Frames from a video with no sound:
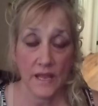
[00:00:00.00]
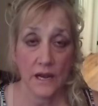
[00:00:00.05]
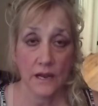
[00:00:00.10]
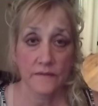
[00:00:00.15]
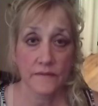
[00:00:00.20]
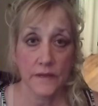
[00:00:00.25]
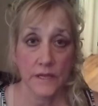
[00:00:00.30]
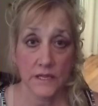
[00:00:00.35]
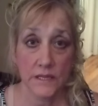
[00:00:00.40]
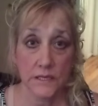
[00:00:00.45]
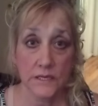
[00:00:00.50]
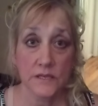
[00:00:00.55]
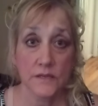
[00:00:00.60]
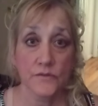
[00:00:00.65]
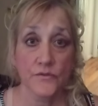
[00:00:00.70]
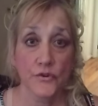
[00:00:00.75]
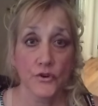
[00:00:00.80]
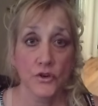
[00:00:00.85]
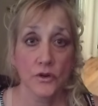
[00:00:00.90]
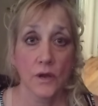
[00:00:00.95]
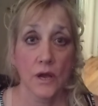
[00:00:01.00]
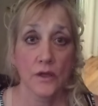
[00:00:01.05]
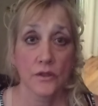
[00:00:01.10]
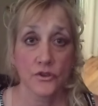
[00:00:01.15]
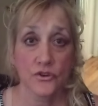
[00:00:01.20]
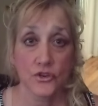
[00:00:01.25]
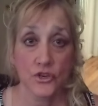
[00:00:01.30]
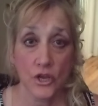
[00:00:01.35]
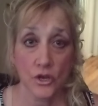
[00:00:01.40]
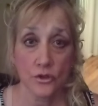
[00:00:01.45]
And I've done this for
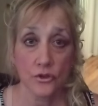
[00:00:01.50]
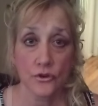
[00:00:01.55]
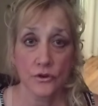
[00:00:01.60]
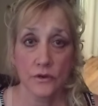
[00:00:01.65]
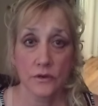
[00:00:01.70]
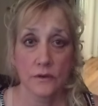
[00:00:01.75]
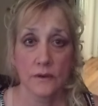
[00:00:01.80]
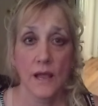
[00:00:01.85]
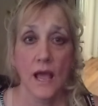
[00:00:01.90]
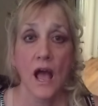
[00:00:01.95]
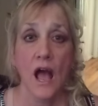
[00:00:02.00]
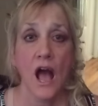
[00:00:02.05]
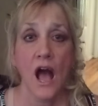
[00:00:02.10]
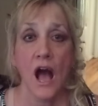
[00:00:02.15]
other children.